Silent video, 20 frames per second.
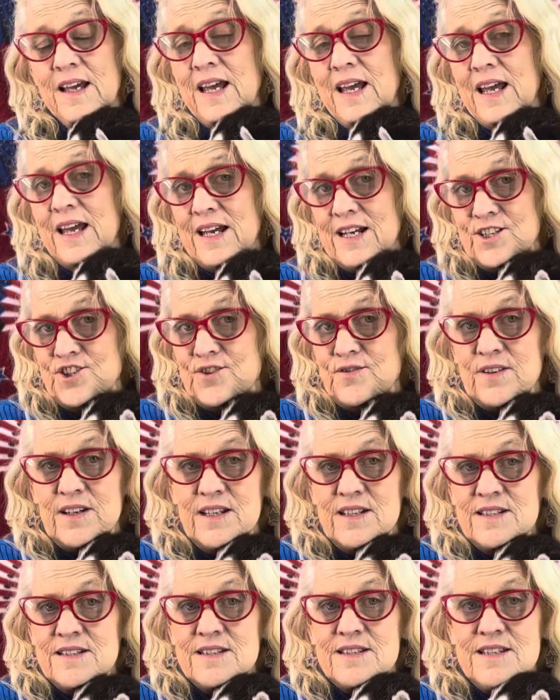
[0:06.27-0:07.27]
As you
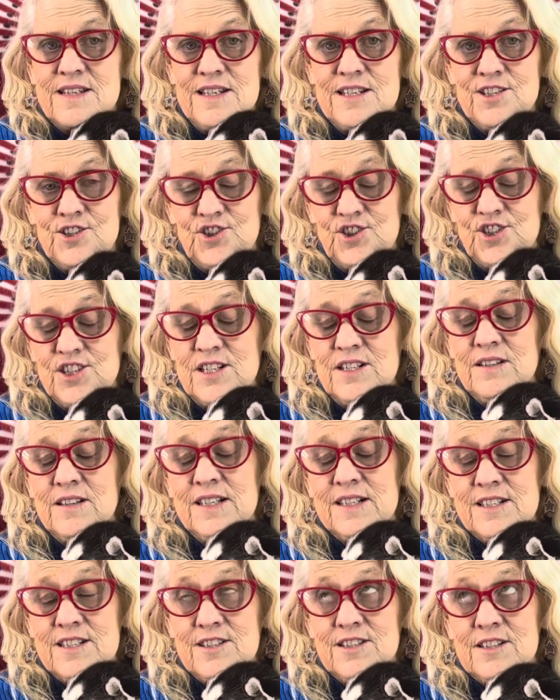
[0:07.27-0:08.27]
can see, she
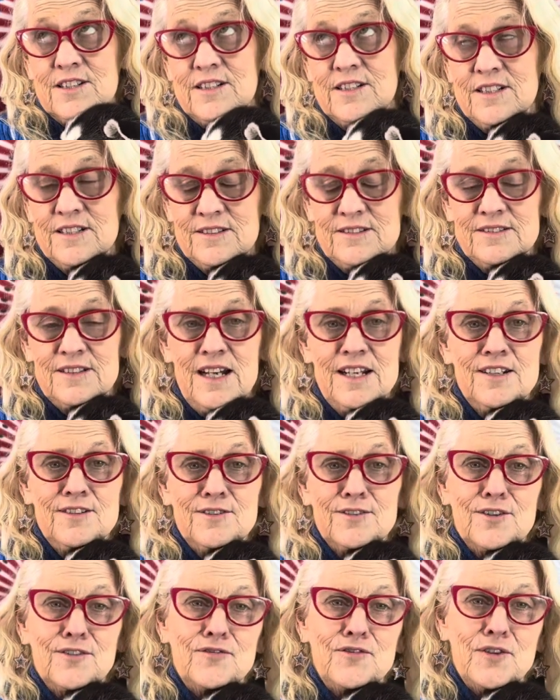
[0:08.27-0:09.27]
likes to cuddle. I don't
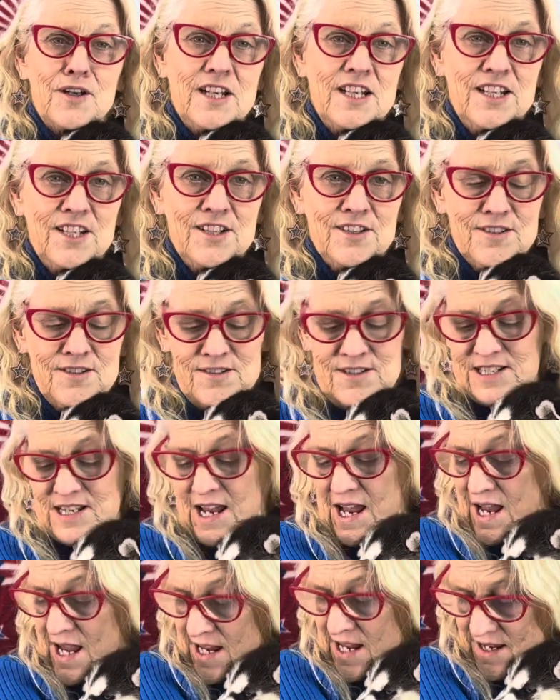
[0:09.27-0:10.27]
know if you can hear her
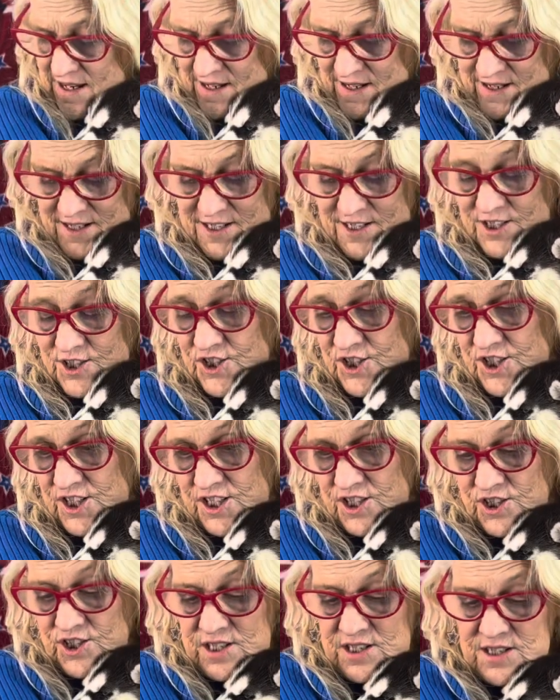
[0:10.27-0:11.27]
sigh.
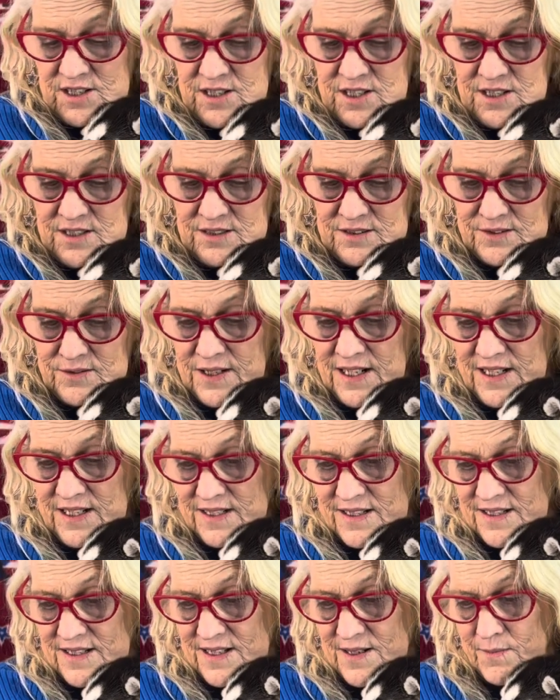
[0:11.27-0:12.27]
She's just cuddled right
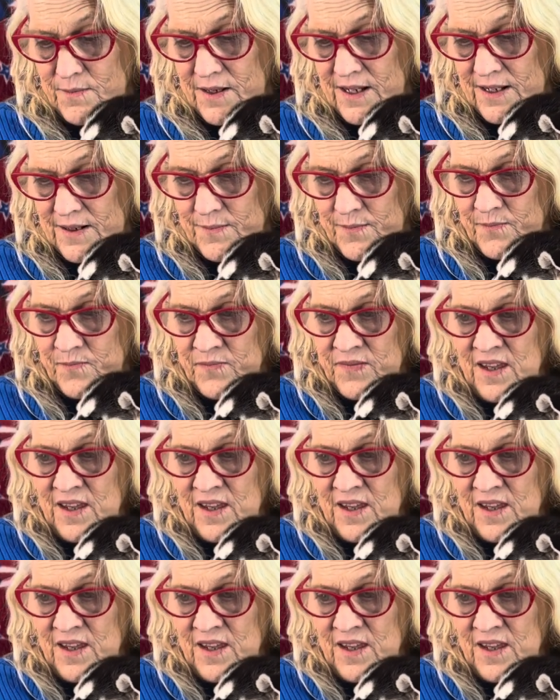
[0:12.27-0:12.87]
into mom.